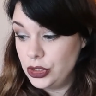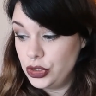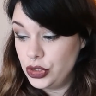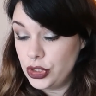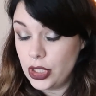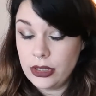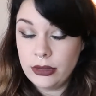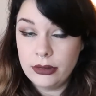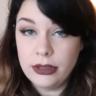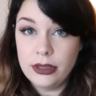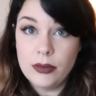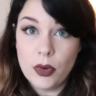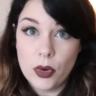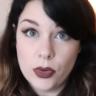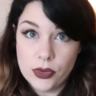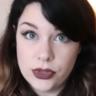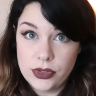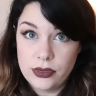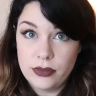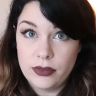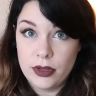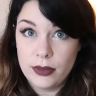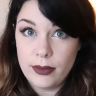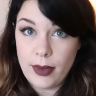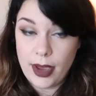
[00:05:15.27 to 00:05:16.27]
Generally,
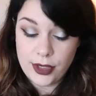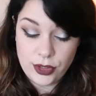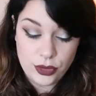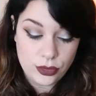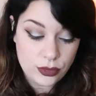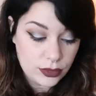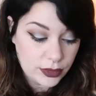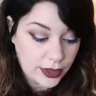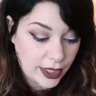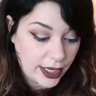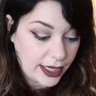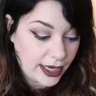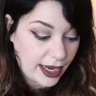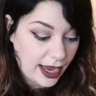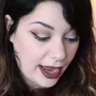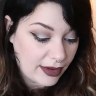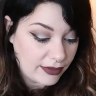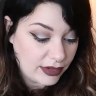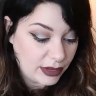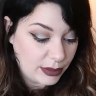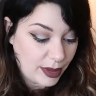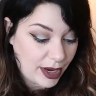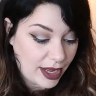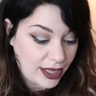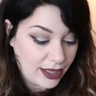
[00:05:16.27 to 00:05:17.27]
most of them, I do like
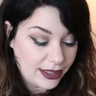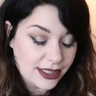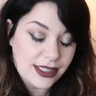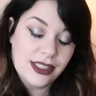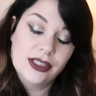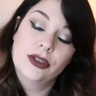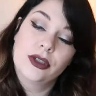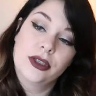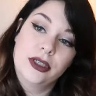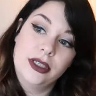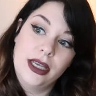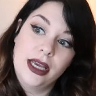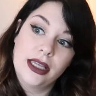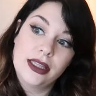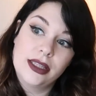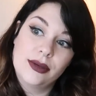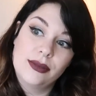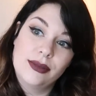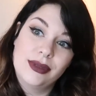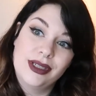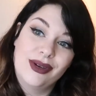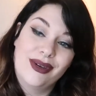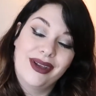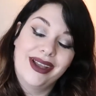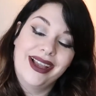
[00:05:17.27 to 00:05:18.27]
having palettes and looking at
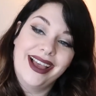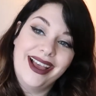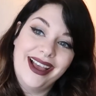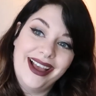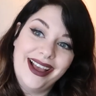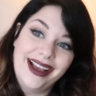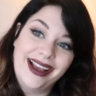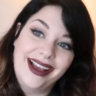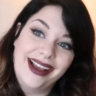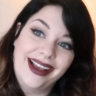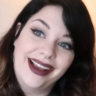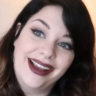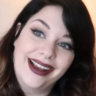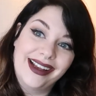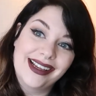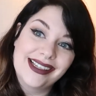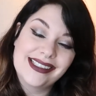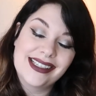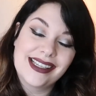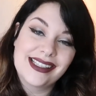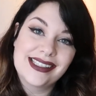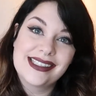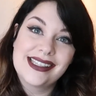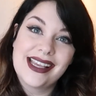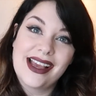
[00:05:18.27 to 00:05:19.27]
them and going,
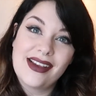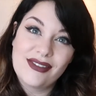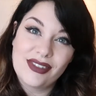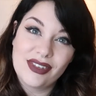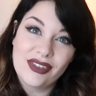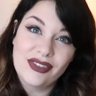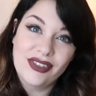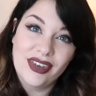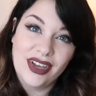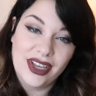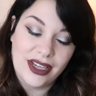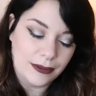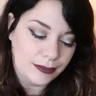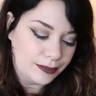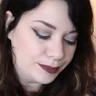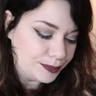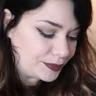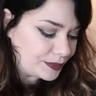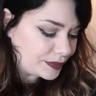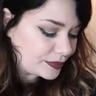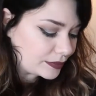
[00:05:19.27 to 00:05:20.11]
because that's half the fun.